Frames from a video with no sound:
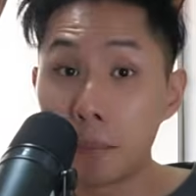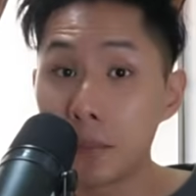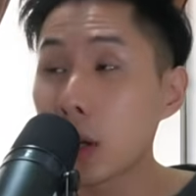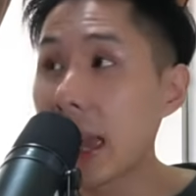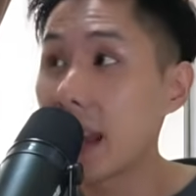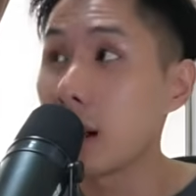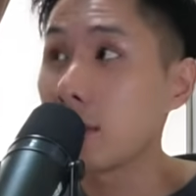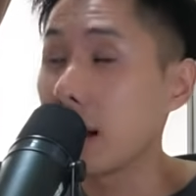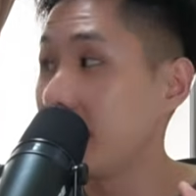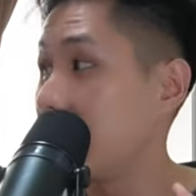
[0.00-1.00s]
you
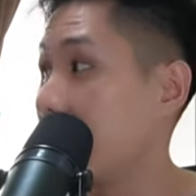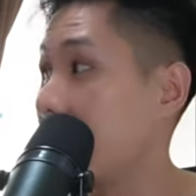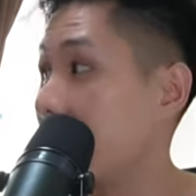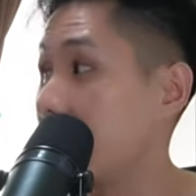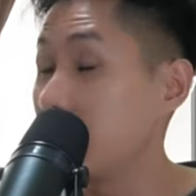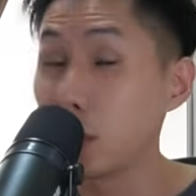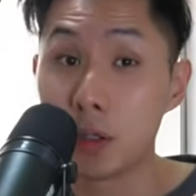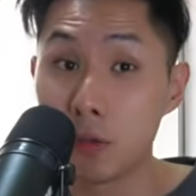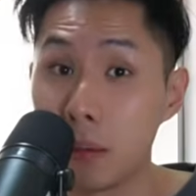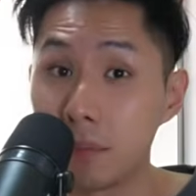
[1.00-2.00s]
cannot write data into
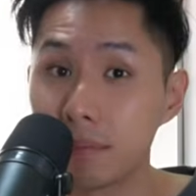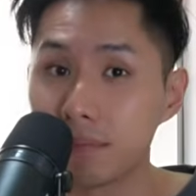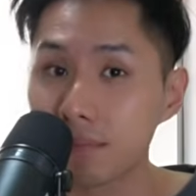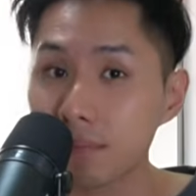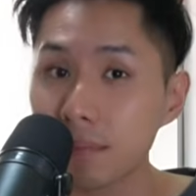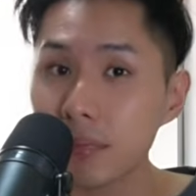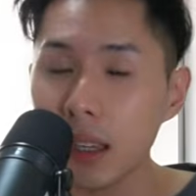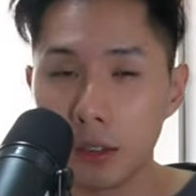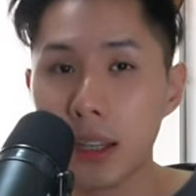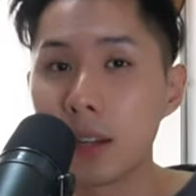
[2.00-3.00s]
the ROM.
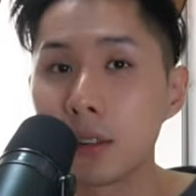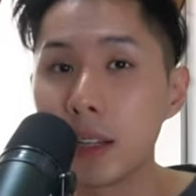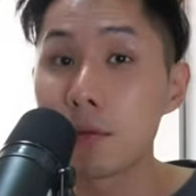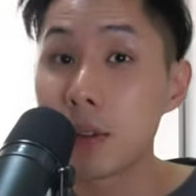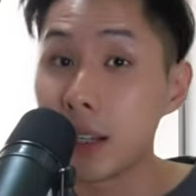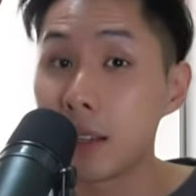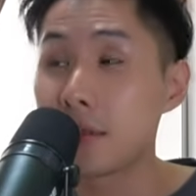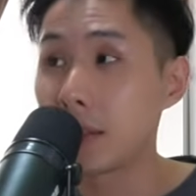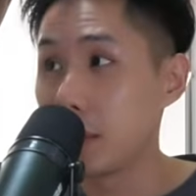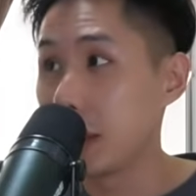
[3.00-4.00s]
You can only read
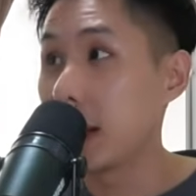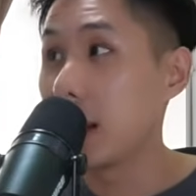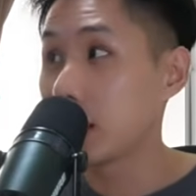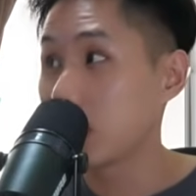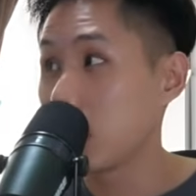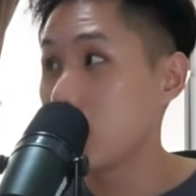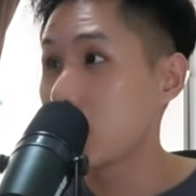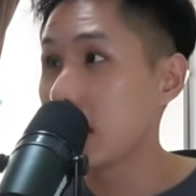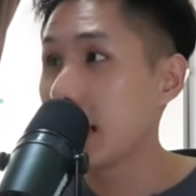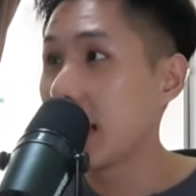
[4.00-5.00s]
it from the data
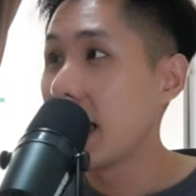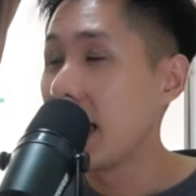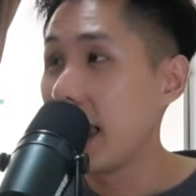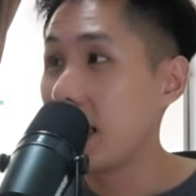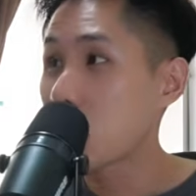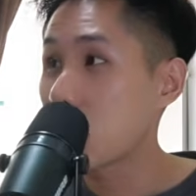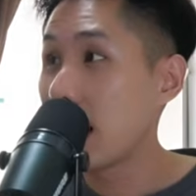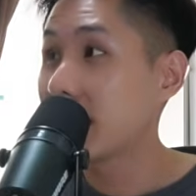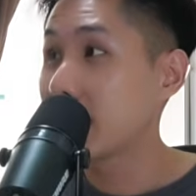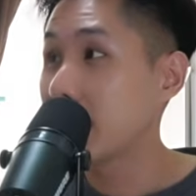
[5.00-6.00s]
storage. It
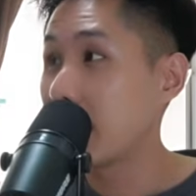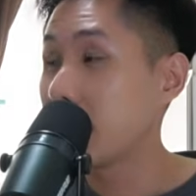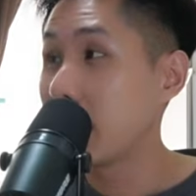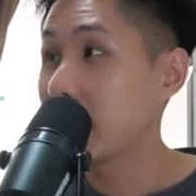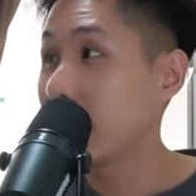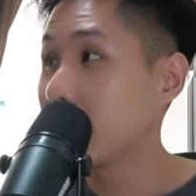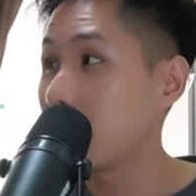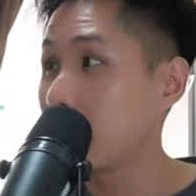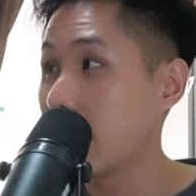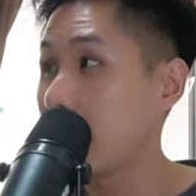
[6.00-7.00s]
shares the random
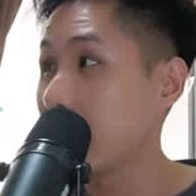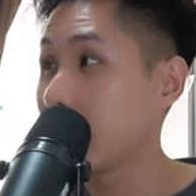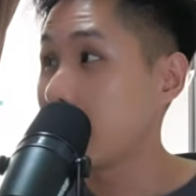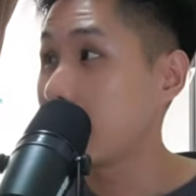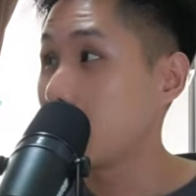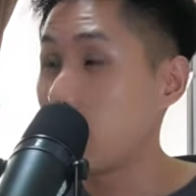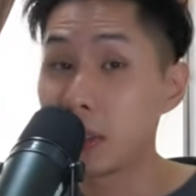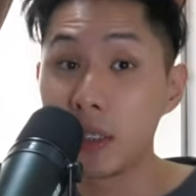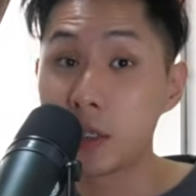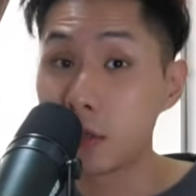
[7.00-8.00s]
access or direct access
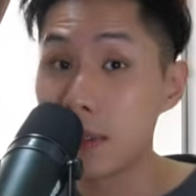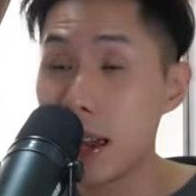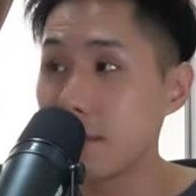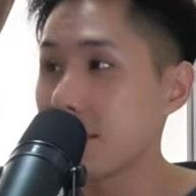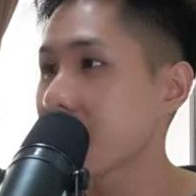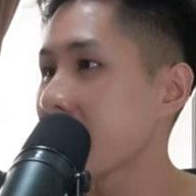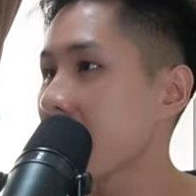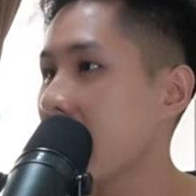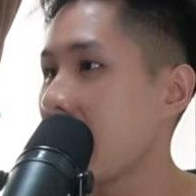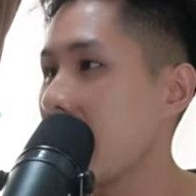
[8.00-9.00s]
properties of RAM.
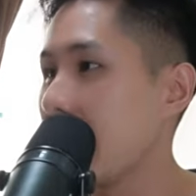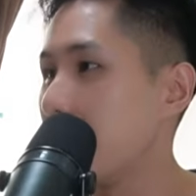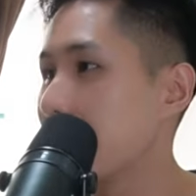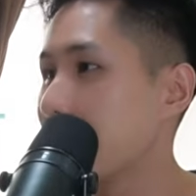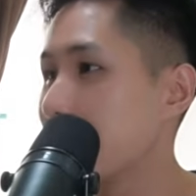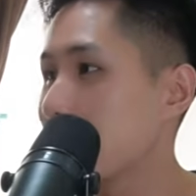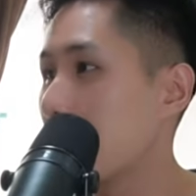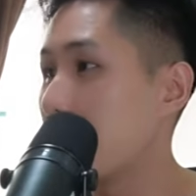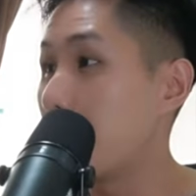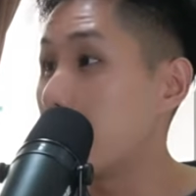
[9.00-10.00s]
Used to
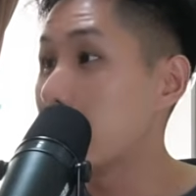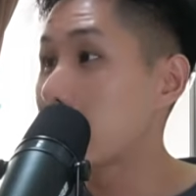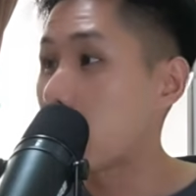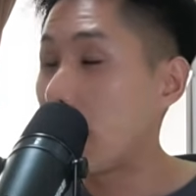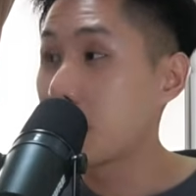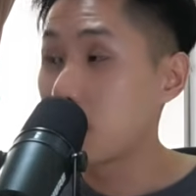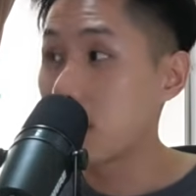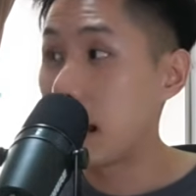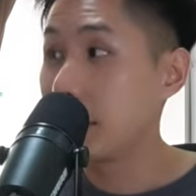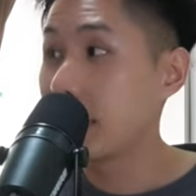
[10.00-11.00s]
store bootstrap
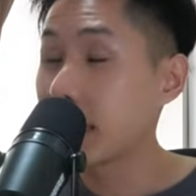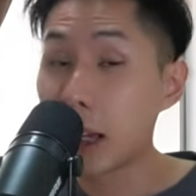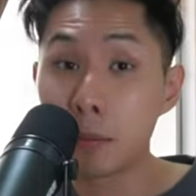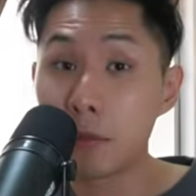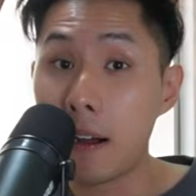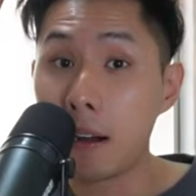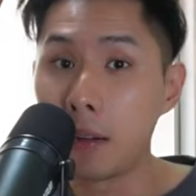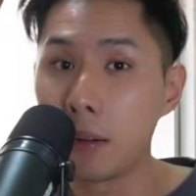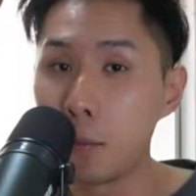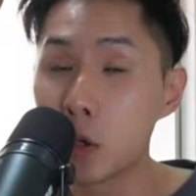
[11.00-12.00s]
program startup
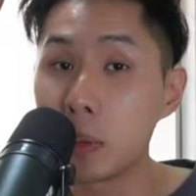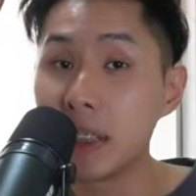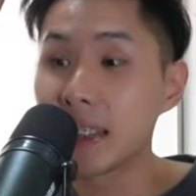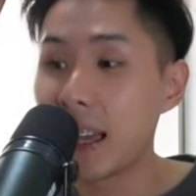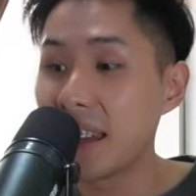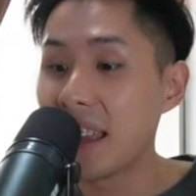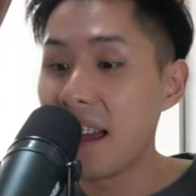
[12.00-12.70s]
file, which means that